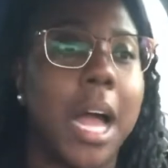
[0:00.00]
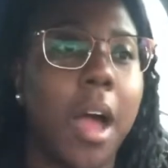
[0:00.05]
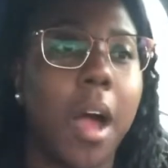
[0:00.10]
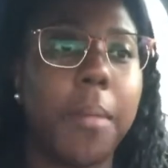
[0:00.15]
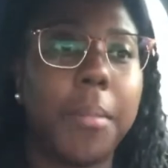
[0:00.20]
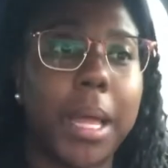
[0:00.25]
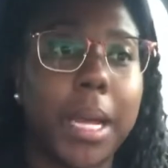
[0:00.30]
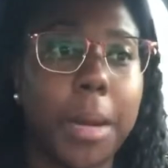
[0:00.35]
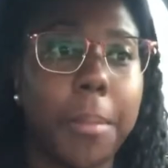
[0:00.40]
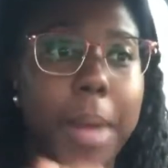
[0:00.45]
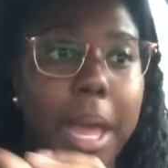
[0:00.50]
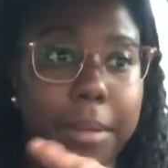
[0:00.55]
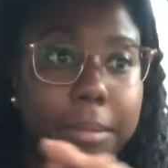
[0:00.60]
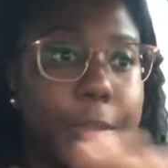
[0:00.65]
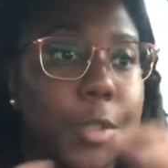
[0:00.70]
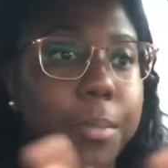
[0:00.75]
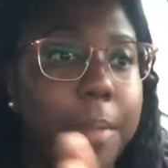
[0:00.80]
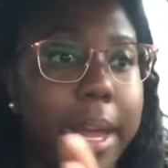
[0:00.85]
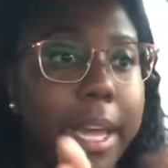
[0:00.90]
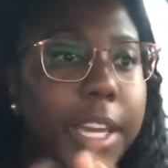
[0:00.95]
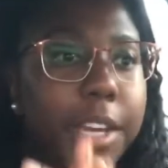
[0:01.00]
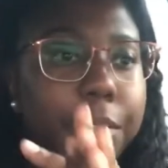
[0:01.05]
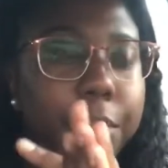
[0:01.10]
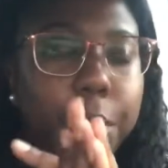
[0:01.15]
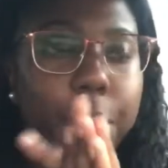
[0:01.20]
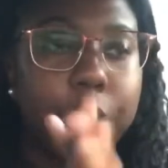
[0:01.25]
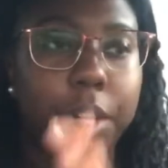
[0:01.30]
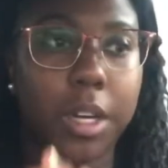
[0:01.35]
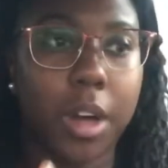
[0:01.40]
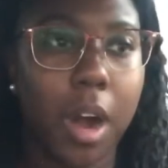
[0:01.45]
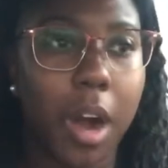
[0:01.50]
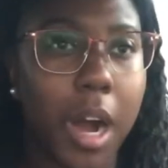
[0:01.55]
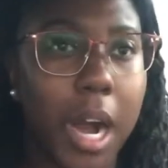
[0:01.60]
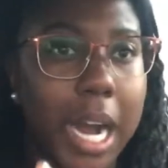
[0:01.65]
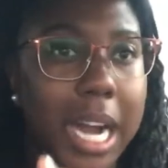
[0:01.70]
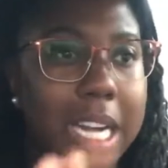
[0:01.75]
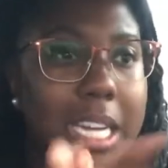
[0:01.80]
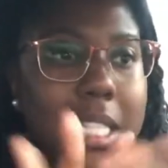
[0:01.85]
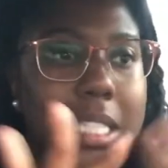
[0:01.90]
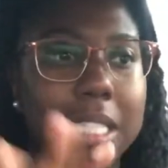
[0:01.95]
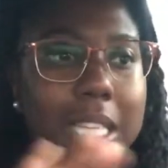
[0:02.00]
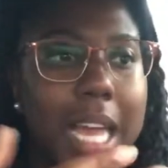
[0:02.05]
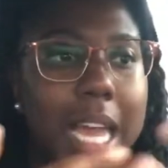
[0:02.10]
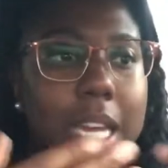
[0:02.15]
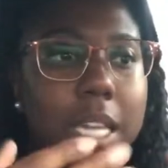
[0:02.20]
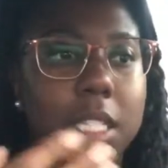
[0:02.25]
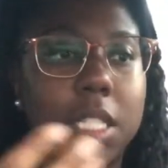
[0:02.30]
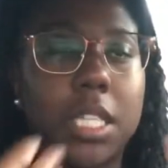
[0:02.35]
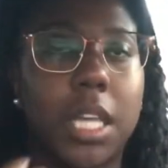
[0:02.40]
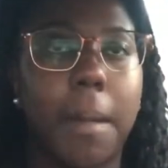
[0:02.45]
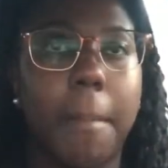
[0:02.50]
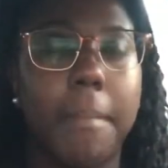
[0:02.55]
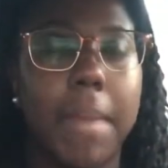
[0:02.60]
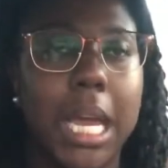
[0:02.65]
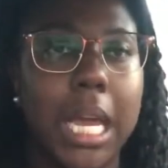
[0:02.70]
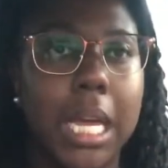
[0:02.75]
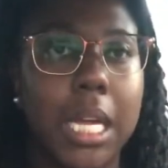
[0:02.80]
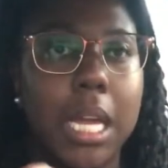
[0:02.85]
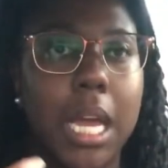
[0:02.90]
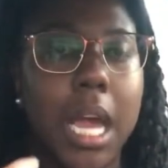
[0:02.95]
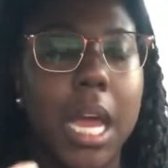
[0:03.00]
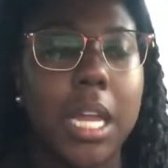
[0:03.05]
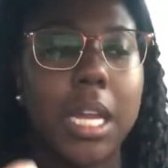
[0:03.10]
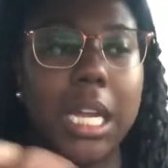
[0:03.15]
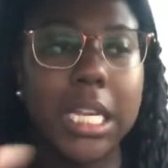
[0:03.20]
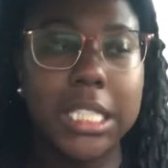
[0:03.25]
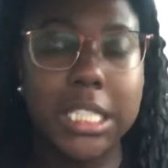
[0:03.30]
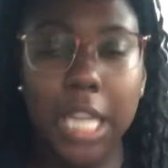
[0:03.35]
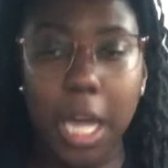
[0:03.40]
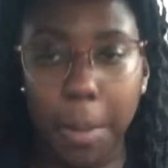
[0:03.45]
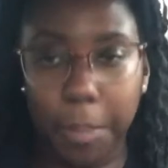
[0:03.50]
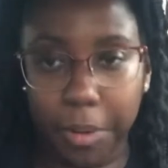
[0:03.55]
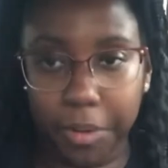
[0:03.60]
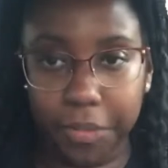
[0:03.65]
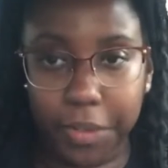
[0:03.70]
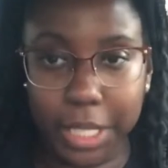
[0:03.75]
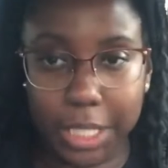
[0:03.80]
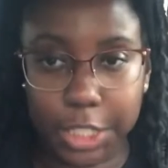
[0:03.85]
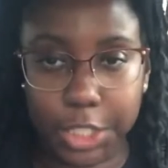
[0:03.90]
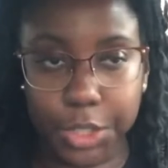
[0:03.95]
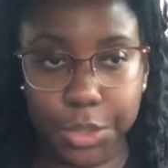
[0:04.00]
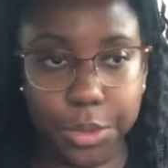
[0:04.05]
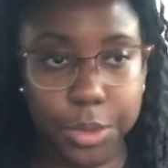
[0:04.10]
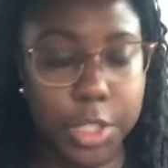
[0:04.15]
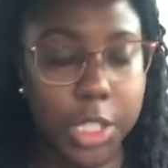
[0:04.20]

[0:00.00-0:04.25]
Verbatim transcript: I'm like, I'm gonna have to do my interview in the car. And it, to me, that is unprofessional.